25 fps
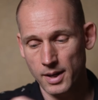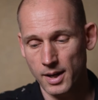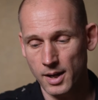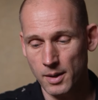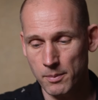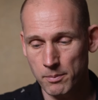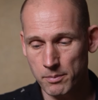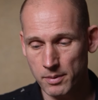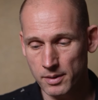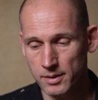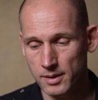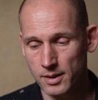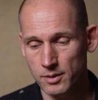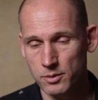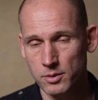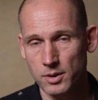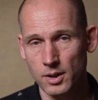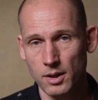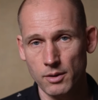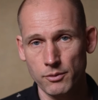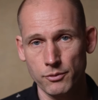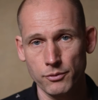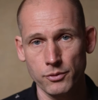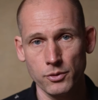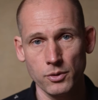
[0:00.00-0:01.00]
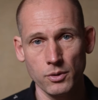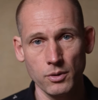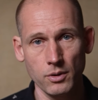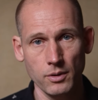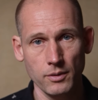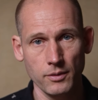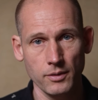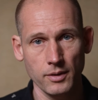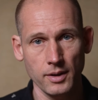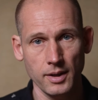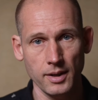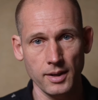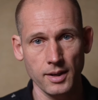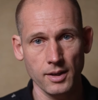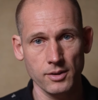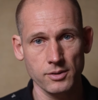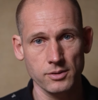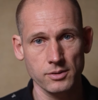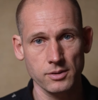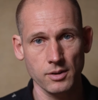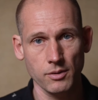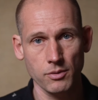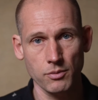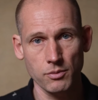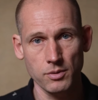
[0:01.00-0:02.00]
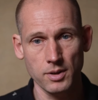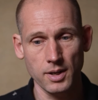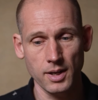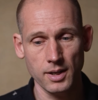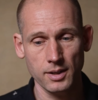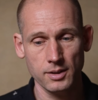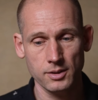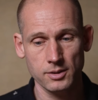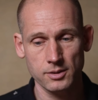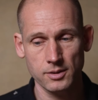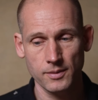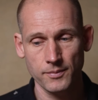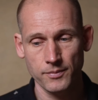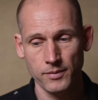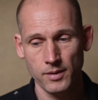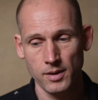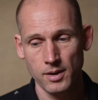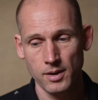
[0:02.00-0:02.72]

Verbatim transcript: up and then you have full AS3X.